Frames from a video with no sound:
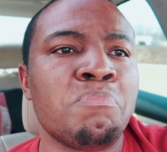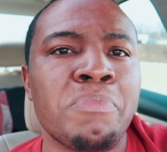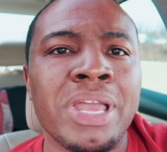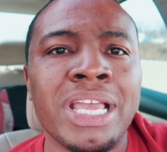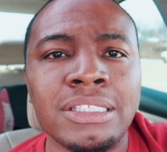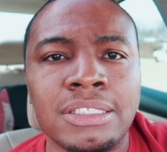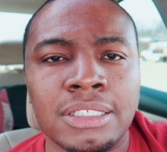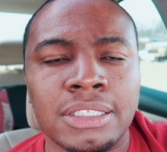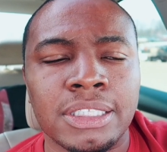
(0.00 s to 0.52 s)

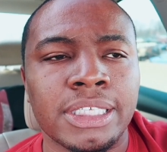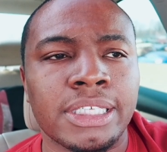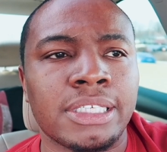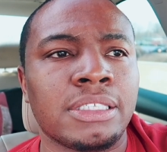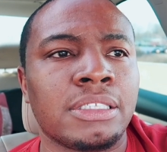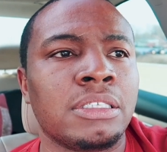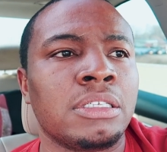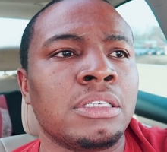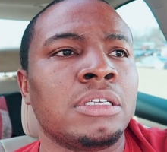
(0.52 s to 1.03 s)
mentally,
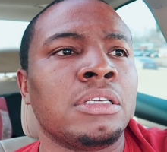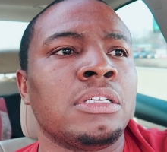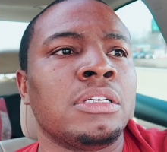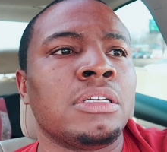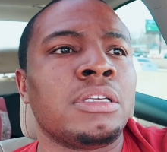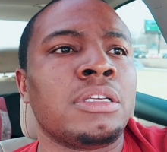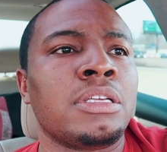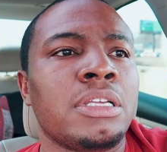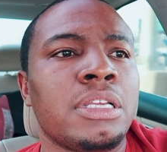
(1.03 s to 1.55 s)

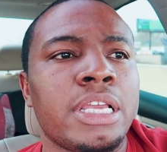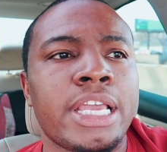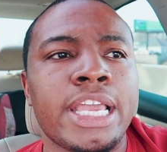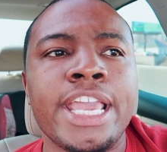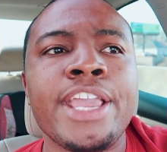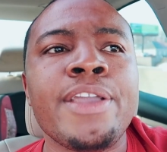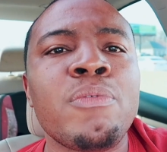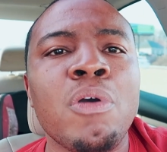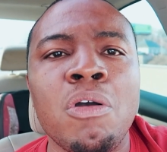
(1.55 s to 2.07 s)

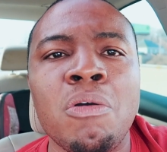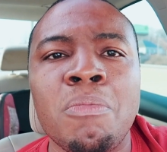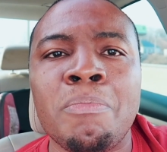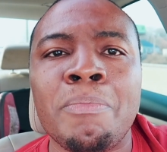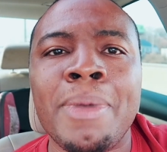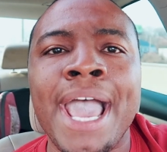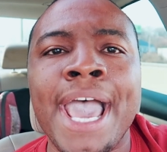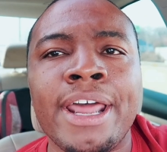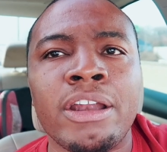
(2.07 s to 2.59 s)
it won't
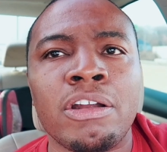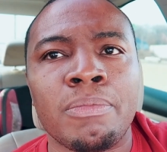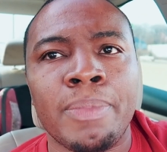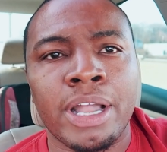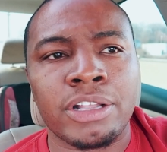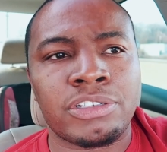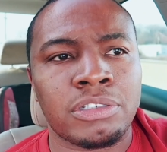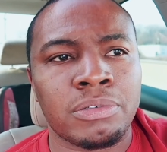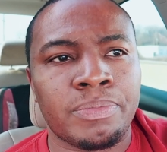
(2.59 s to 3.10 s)
matter
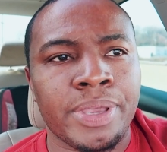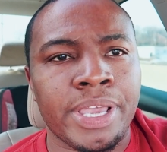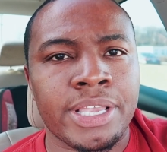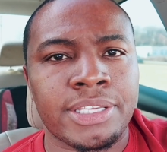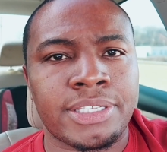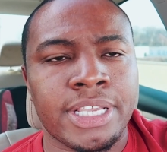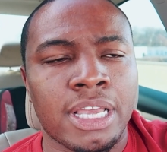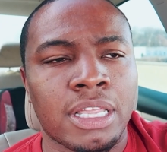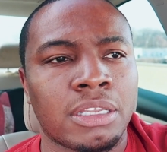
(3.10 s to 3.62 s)
about you
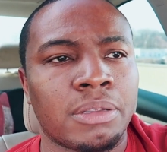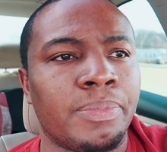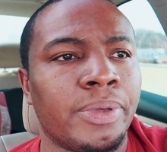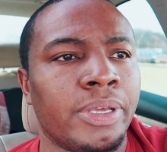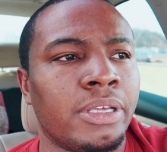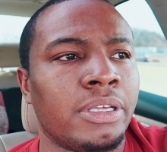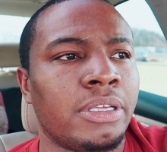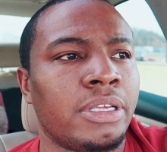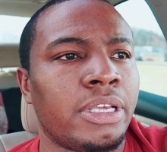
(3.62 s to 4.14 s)
being
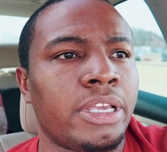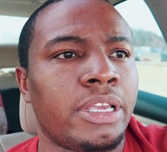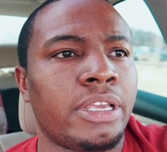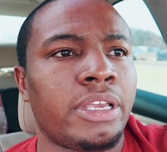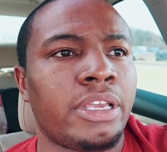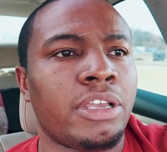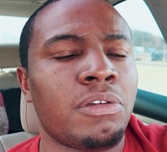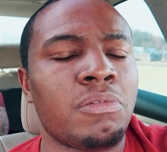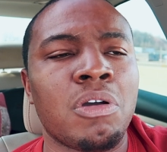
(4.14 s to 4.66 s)

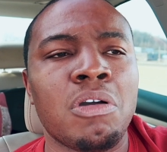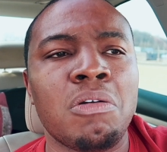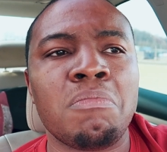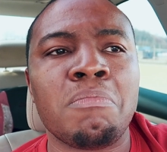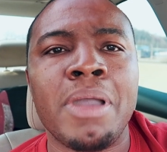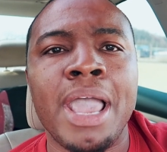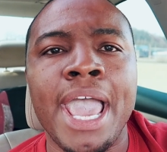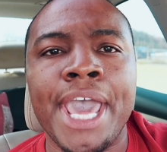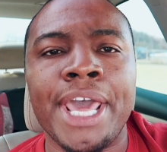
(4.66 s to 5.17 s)
celibate. It
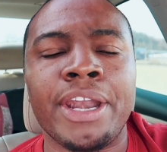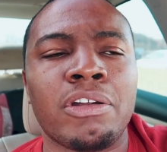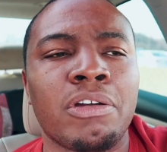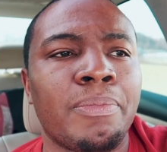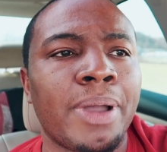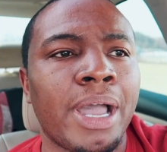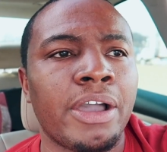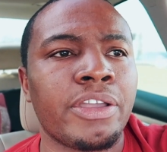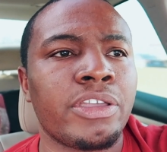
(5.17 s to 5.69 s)
won't matter
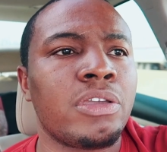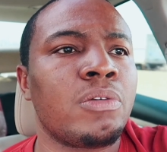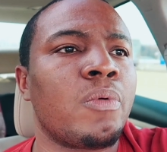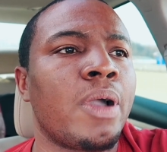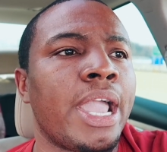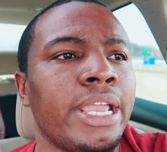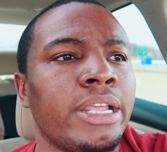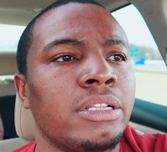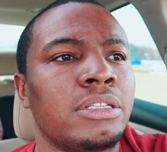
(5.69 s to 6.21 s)
about you
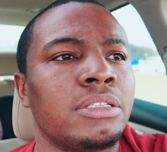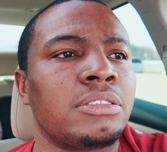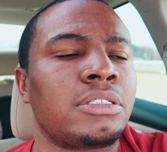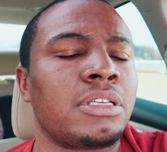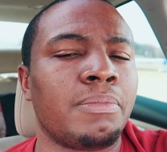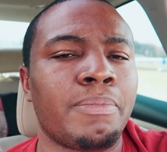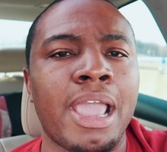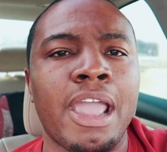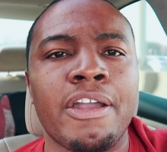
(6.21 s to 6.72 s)
waiting
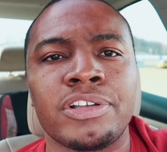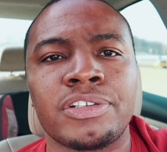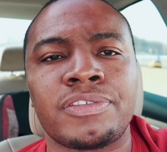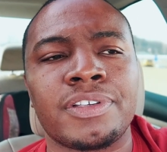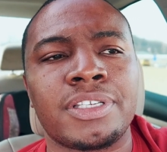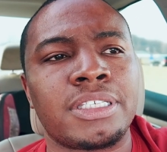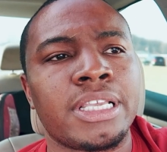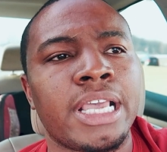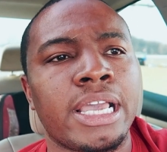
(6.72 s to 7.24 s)
to marriage
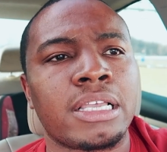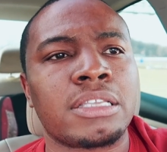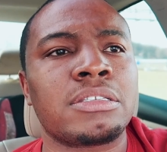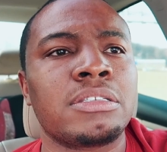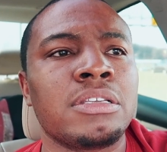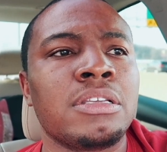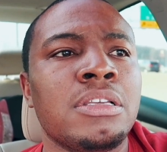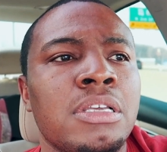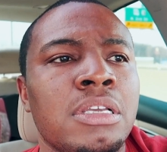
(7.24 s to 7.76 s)
for sex.
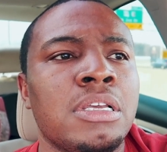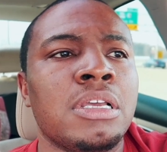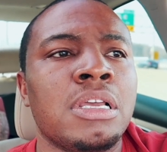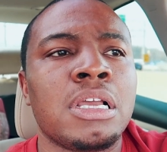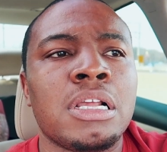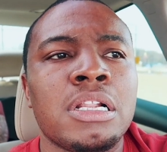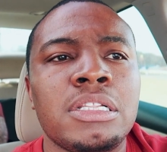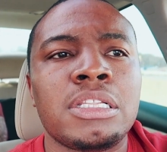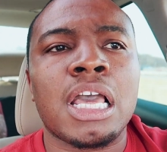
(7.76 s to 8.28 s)

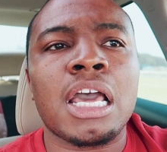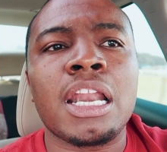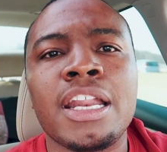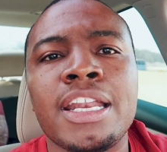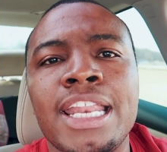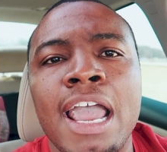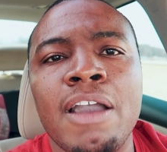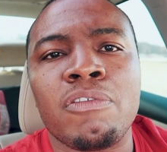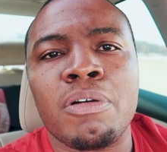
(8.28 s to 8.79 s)
None
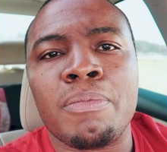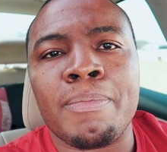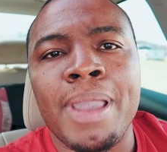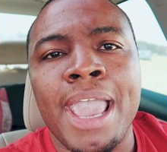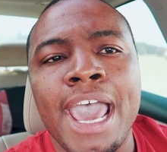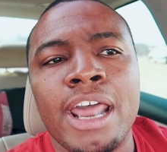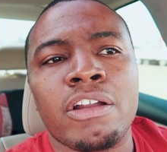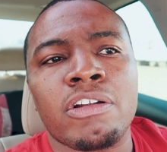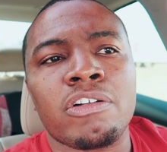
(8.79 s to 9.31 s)
of that will
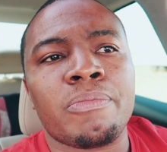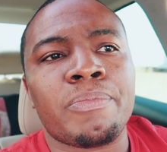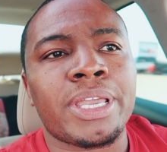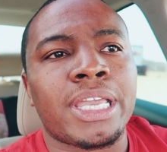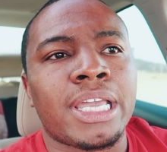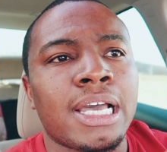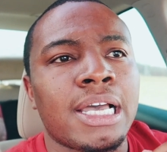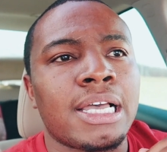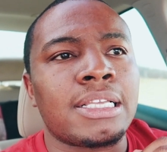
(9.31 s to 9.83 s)
matter,
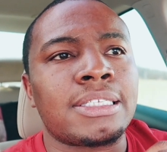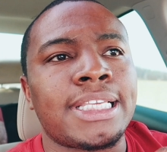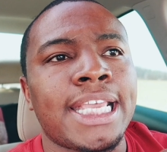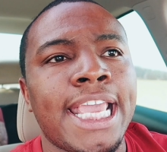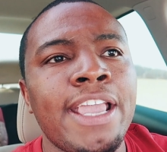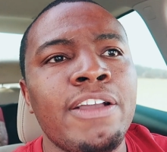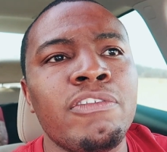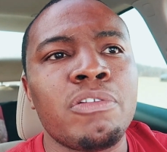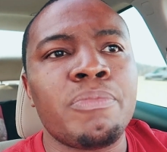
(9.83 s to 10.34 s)
because
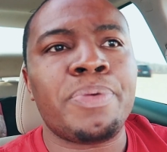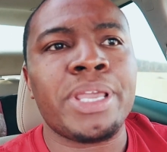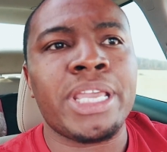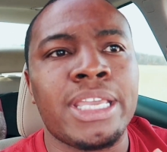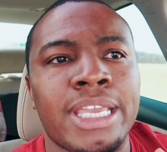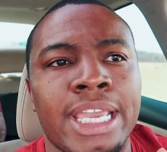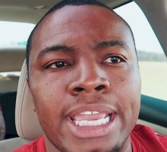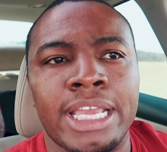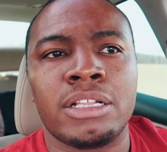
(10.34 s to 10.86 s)
he will
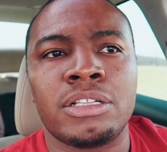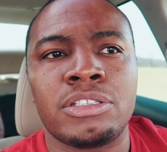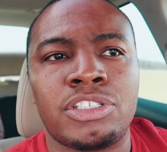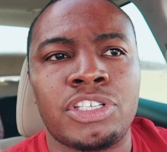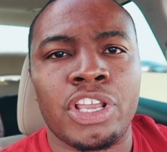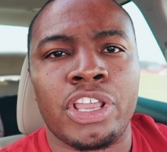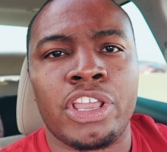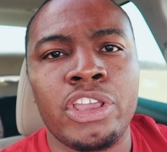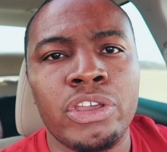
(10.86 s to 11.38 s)
be
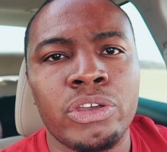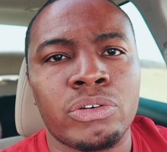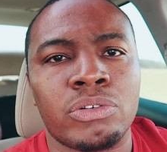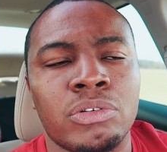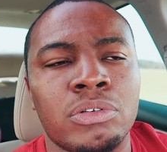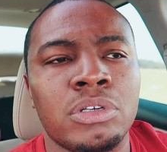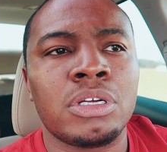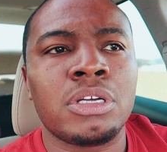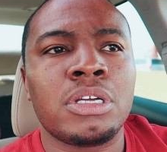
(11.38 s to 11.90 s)
into you.
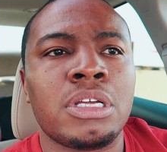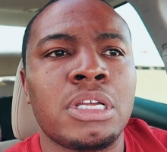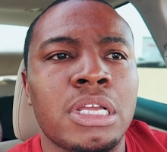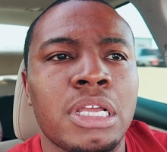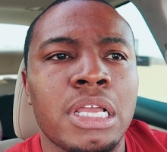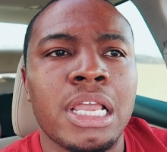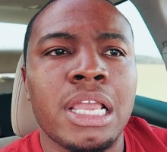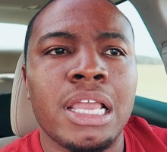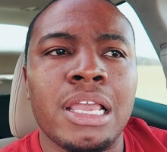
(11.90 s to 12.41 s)

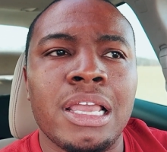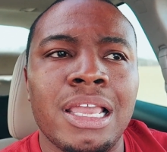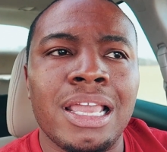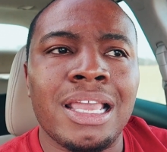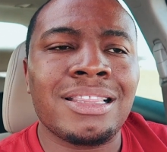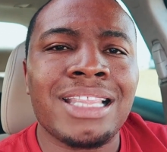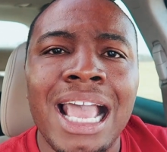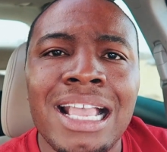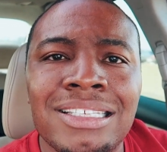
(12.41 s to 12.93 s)

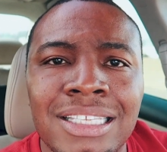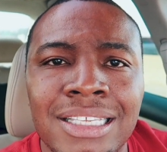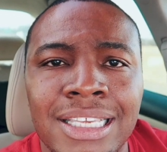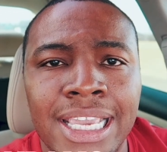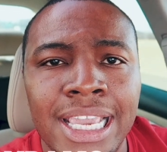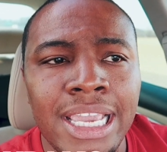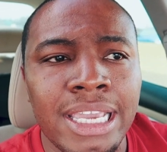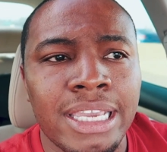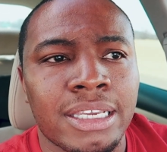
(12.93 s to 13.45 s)
And that's the
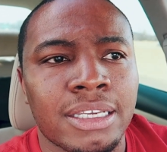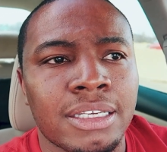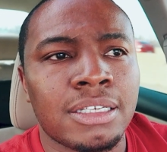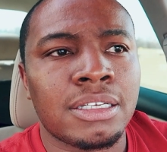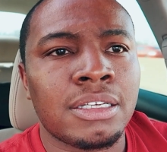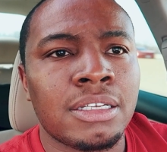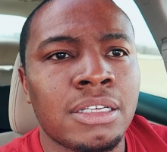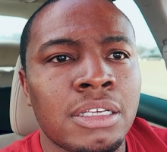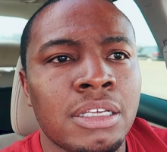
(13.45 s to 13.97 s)
key.
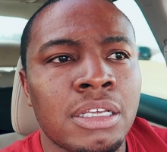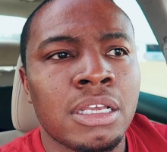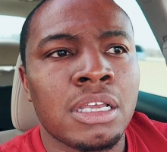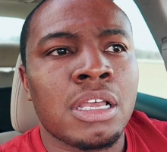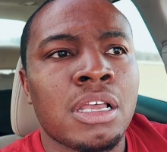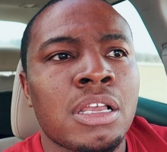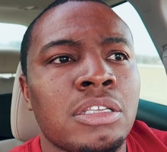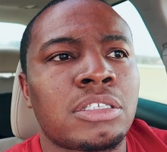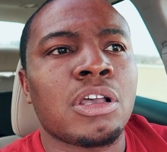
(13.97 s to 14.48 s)

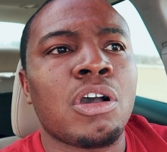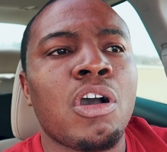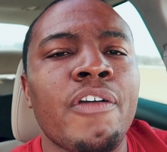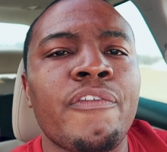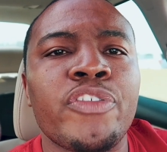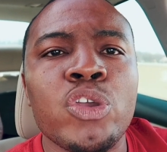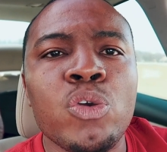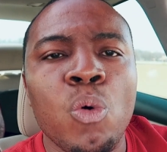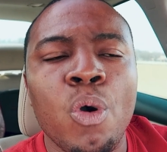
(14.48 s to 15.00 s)
So
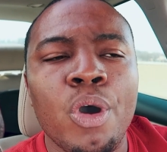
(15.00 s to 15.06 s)
if you